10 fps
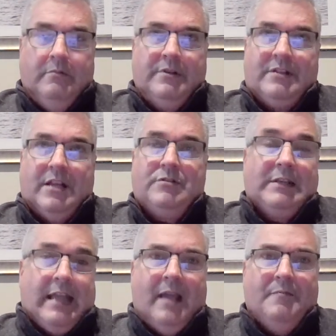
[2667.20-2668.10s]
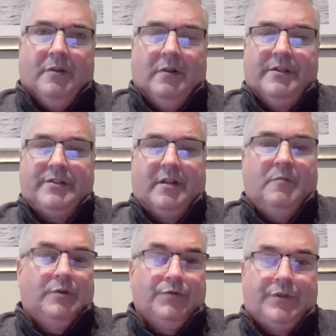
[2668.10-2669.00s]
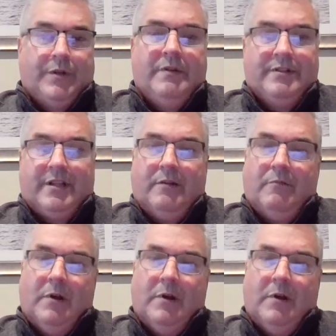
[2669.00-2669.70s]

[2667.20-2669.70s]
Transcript: essentially gamble on someone who's new and say,